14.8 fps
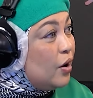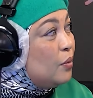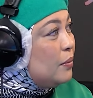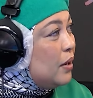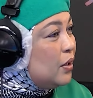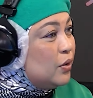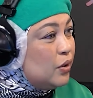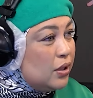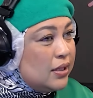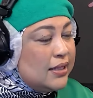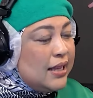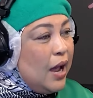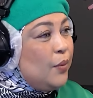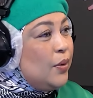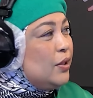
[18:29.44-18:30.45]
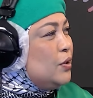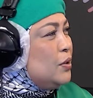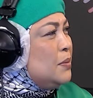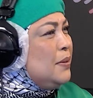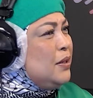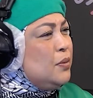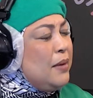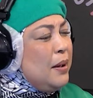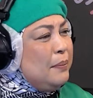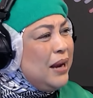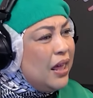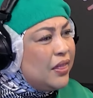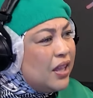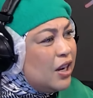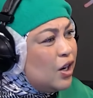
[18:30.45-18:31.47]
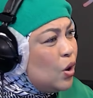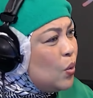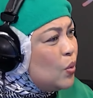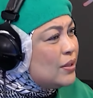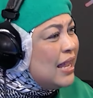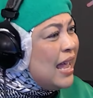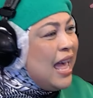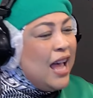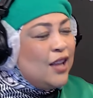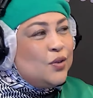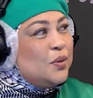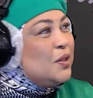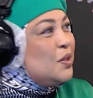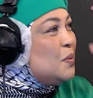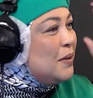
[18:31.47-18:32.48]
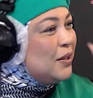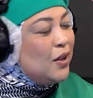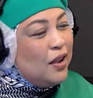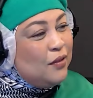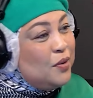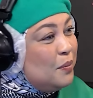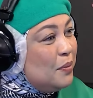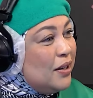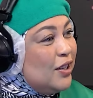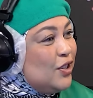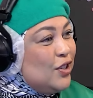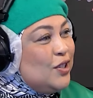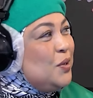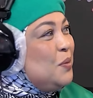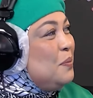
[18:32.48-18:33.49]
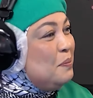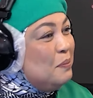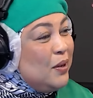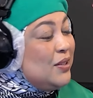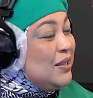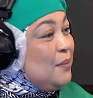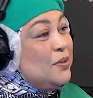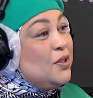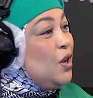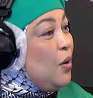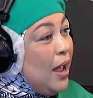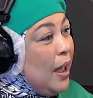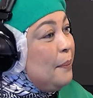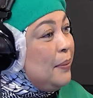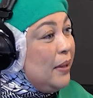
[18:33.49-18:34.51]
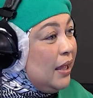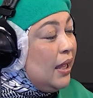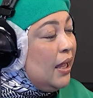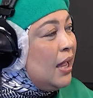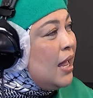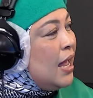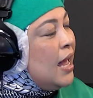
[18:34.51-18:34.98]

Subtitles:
Oh my goodness, I wanted to speak to my brother-in-laws, I just wanted to speak to everybody because I'm so happy.